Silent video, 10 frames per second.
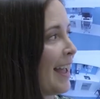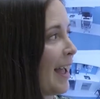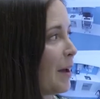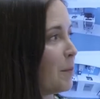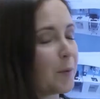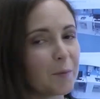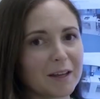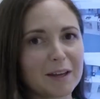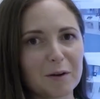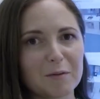But we
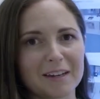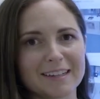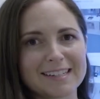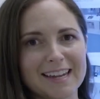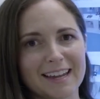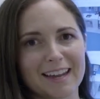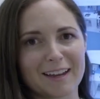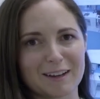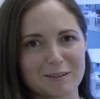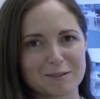can go in and take
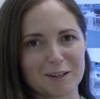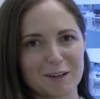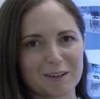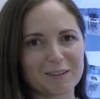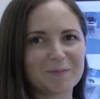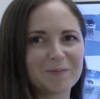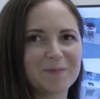a closer look.